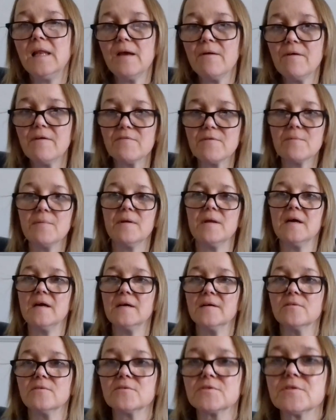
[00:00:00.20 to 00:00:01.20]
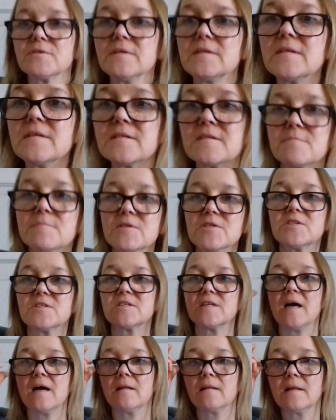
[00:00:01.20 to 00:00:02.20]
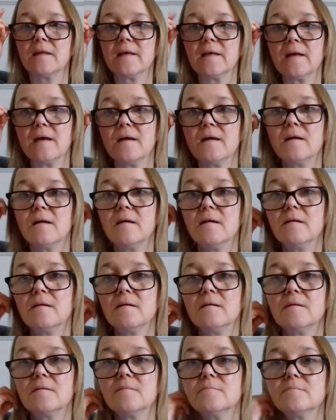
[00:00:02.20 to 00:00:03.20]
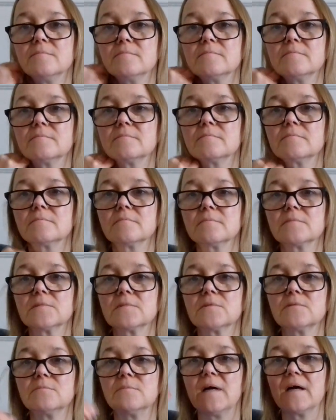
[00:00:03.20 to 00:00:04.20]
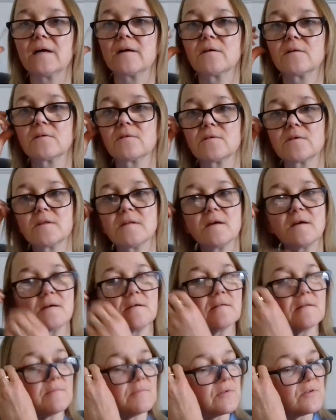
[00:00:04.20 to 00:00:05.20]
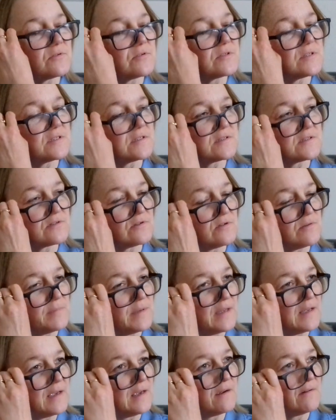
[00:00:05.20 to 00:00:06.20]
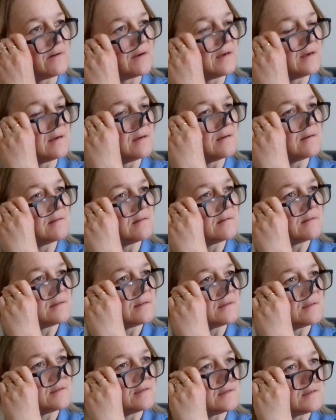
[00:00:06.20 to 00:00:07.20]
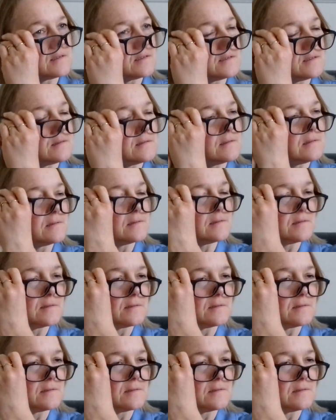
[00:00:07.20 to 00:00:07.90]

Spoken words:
Hello everyone, how you all doing? It's Michelle here. Oh my god, look at that. Let me just sort my hair out.